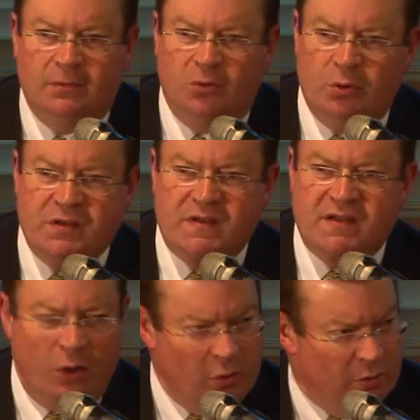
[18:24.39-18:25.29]
Gordon
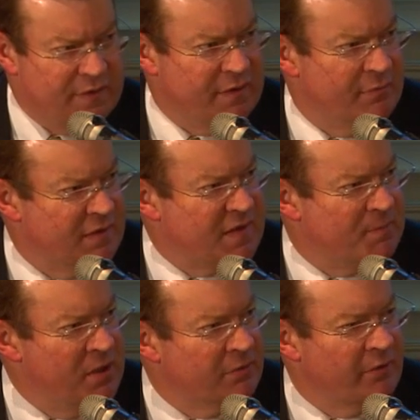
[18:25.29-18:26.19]
Scholes, the
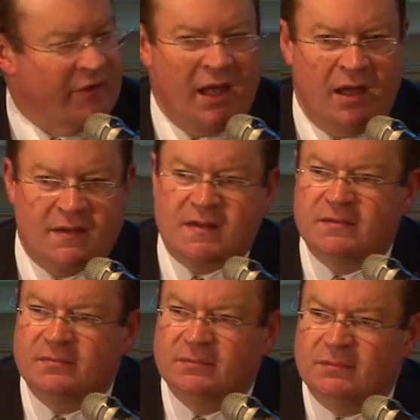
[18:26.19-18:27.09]
Speaker of the
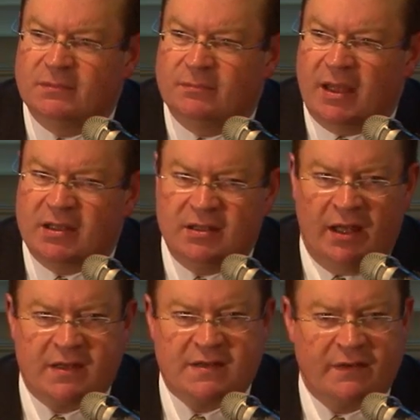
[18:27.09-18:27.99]
House back in
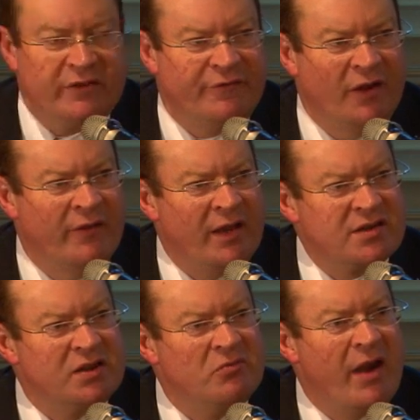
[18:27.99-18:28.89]
1975,
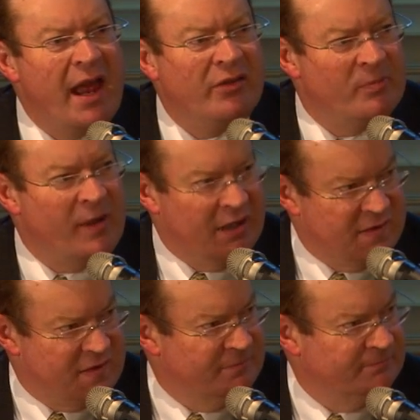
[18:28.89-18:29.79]
actually rang the
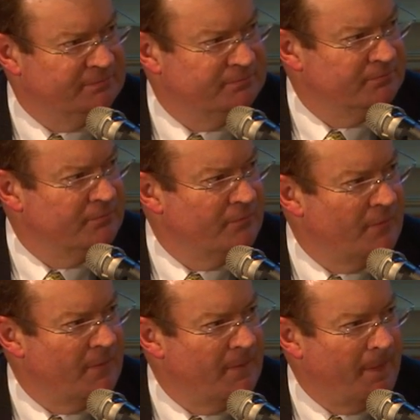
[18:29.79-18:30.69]
palace.
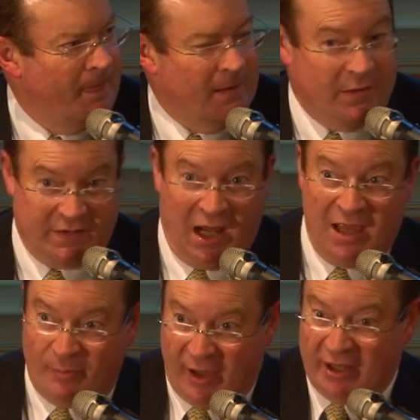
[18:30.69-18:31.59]
How's the
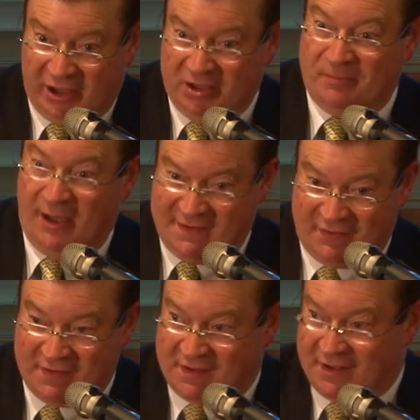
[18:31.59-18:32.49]
Labor man ringing the palace
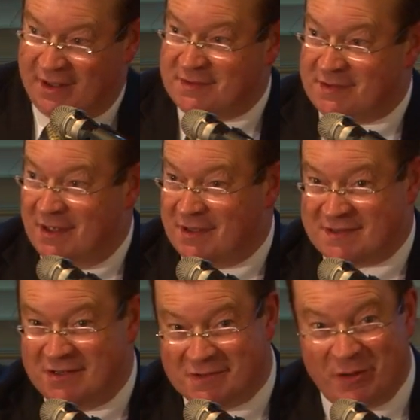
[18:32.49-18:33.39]
on this occasion saying,
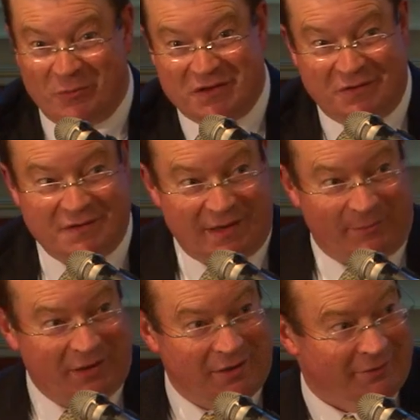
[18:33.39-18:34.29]
excuse me, would you do
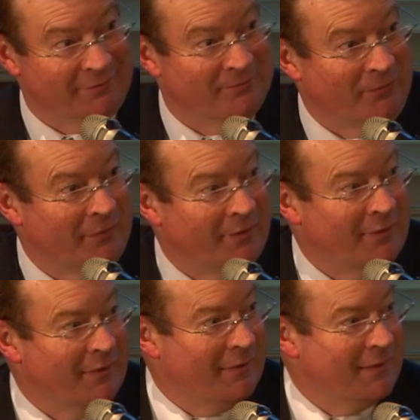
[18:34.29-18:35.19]
something here?
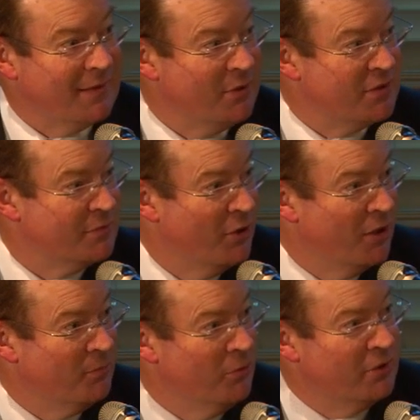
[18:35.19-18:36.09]
Somebody should
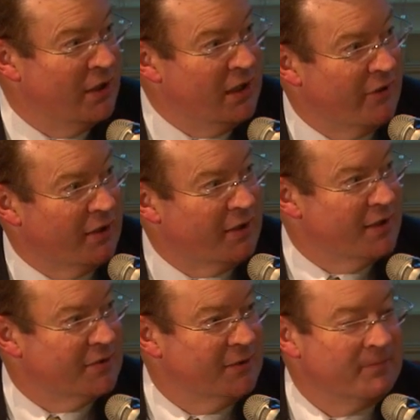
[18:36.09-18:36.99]
remind Paul Keating of that
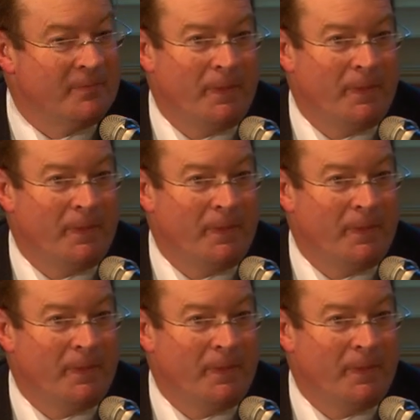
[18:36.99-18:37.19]
occasion.